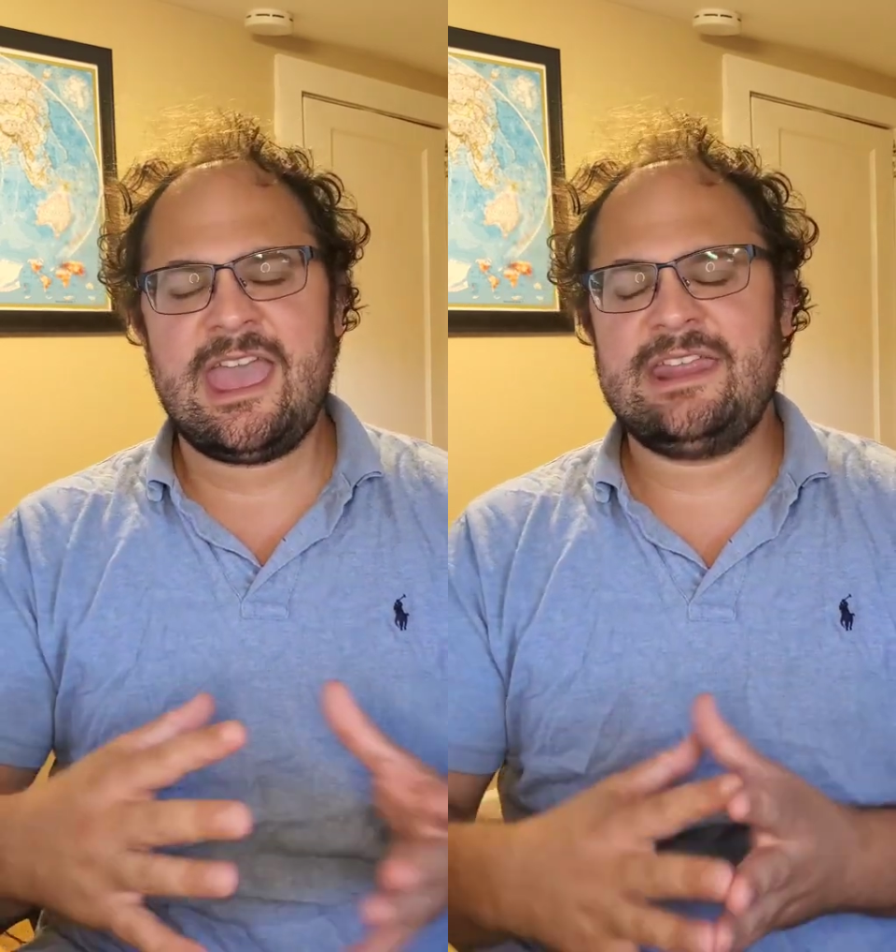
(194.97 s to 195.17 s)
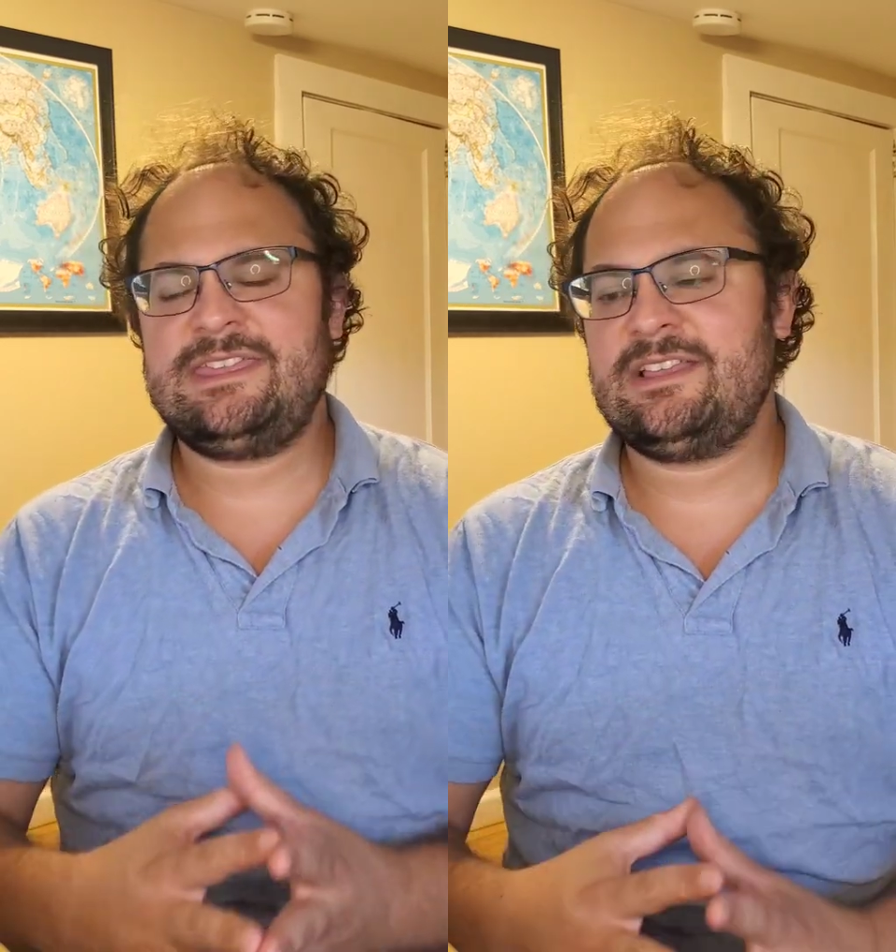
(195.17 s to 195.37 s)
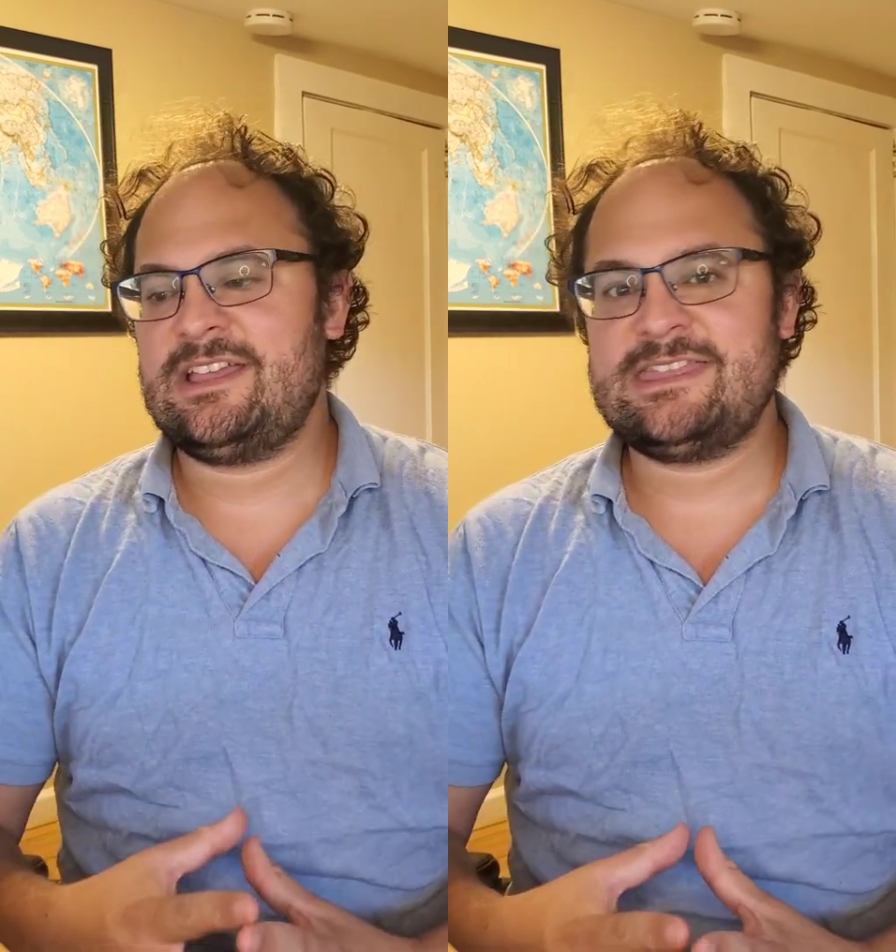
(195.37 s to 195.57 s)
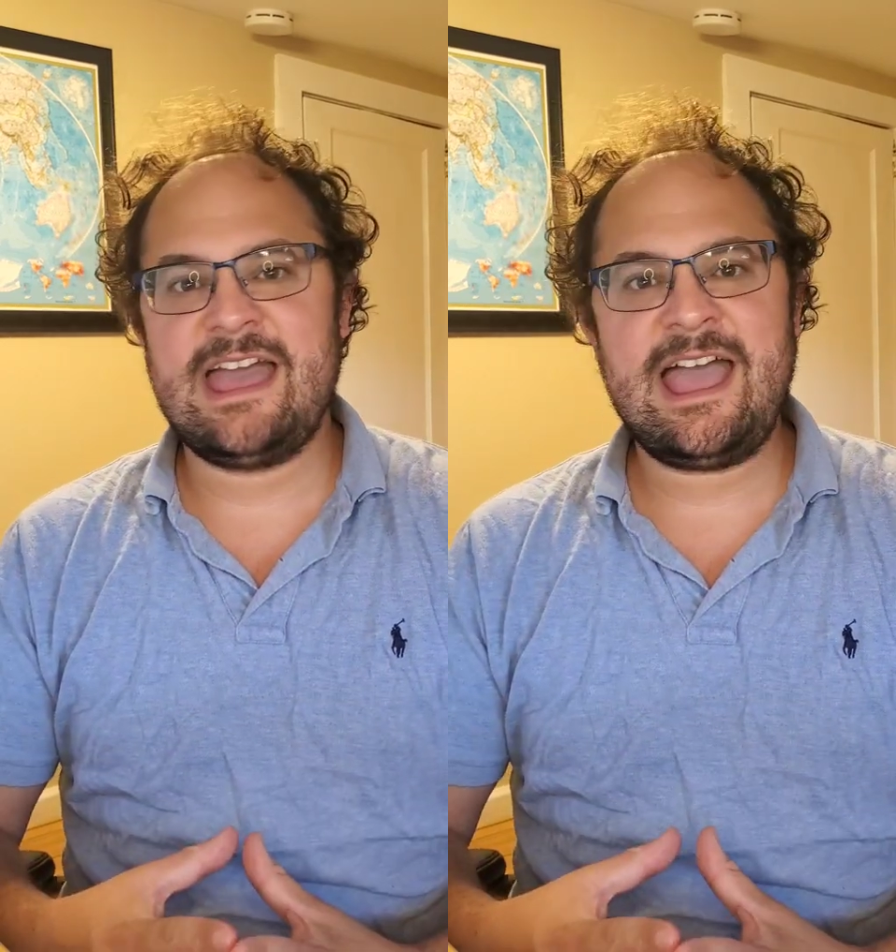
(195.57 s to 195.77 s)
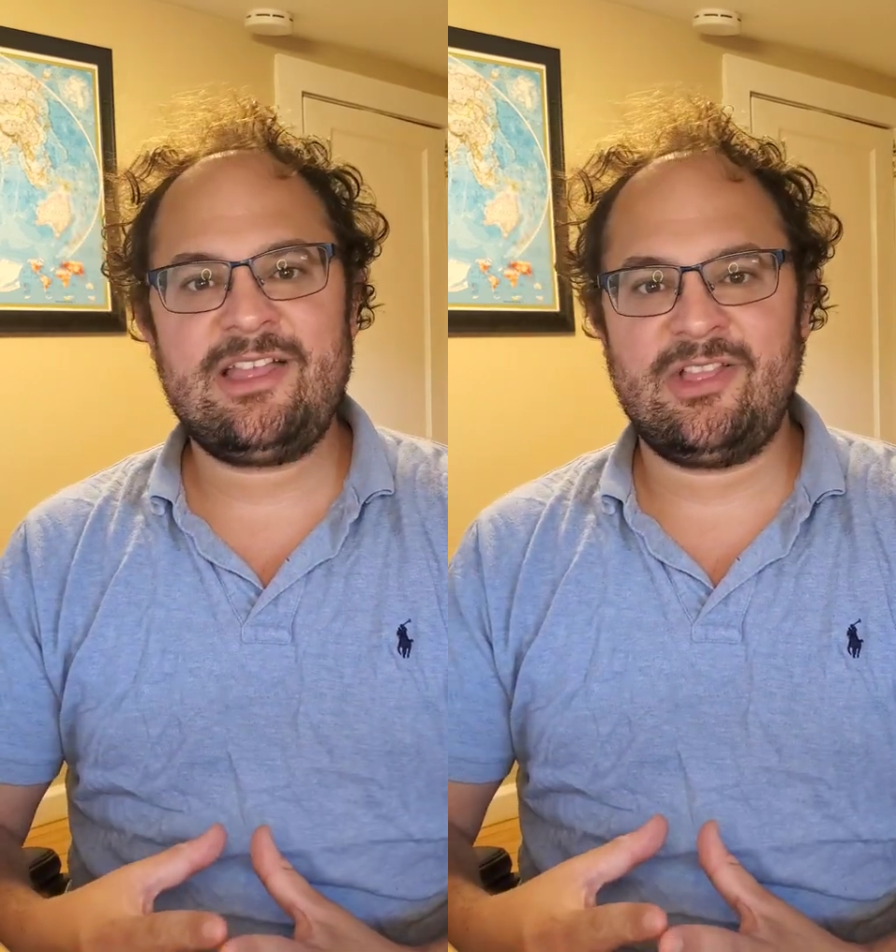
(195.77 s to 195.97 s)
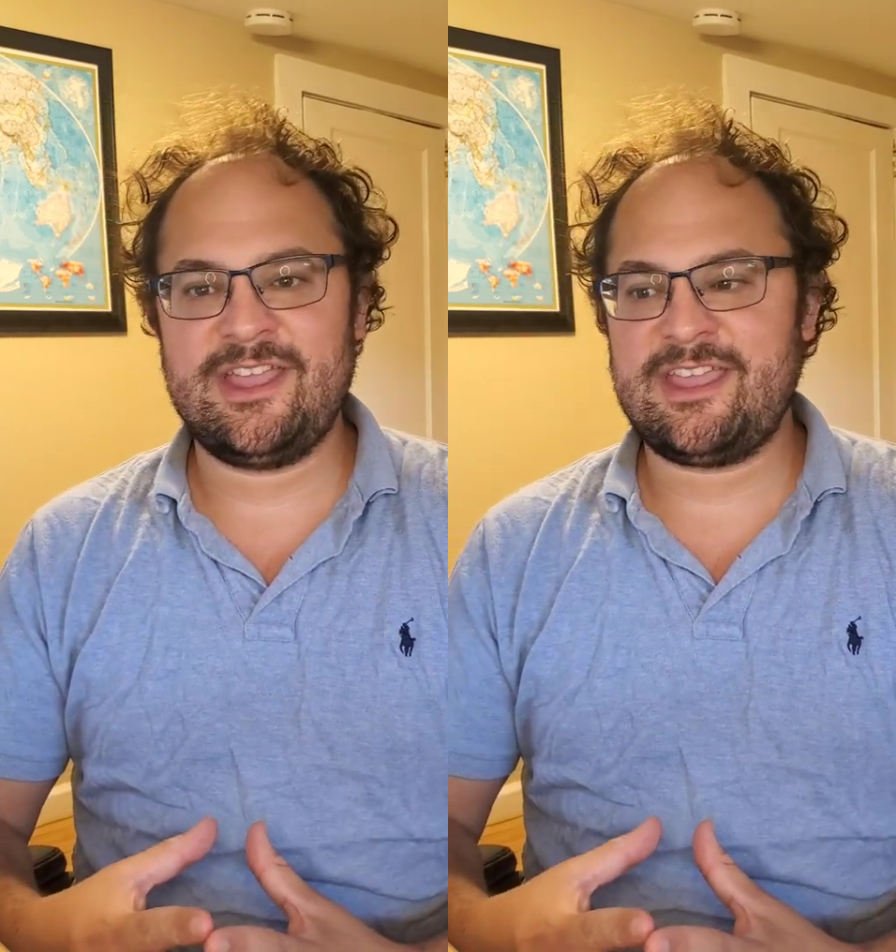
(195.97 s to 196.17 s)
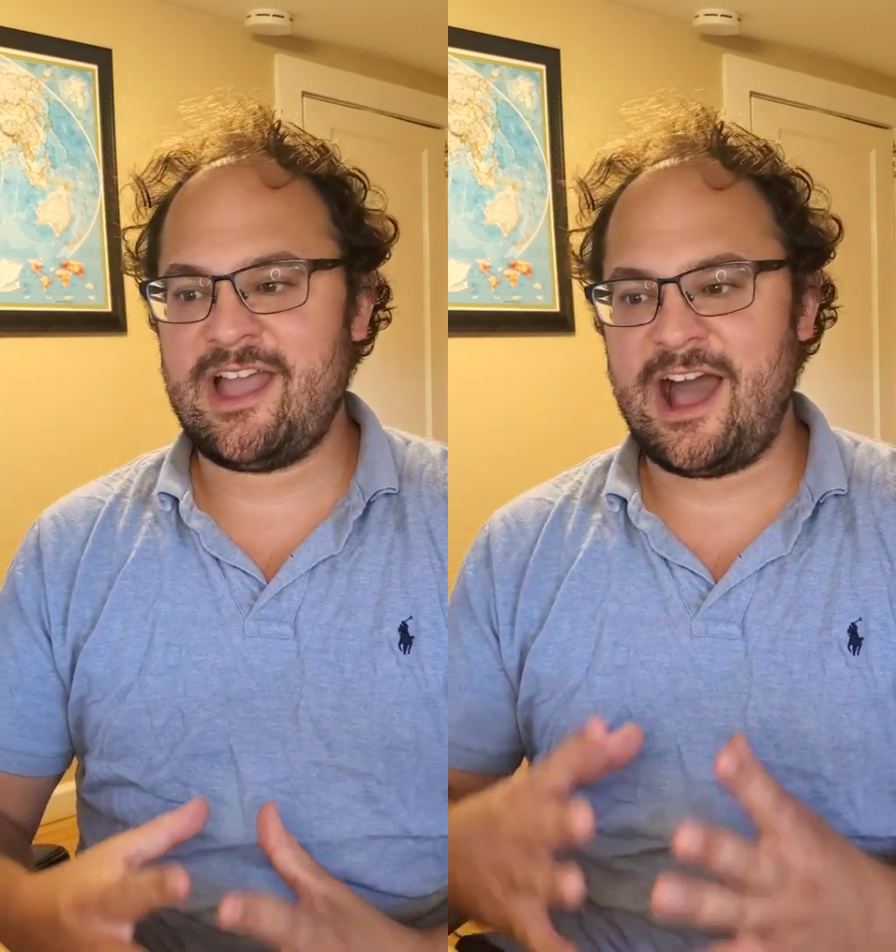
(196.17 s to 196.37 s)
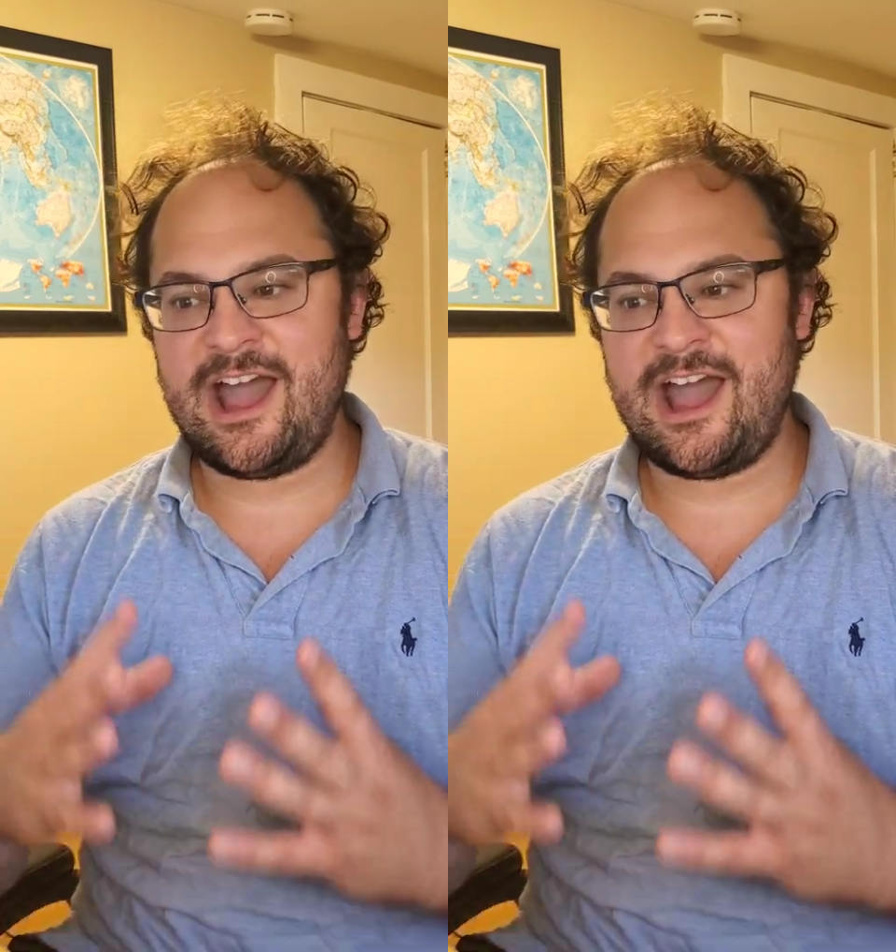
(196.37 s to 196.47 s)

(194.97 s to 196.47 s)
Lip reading: anything like that, like,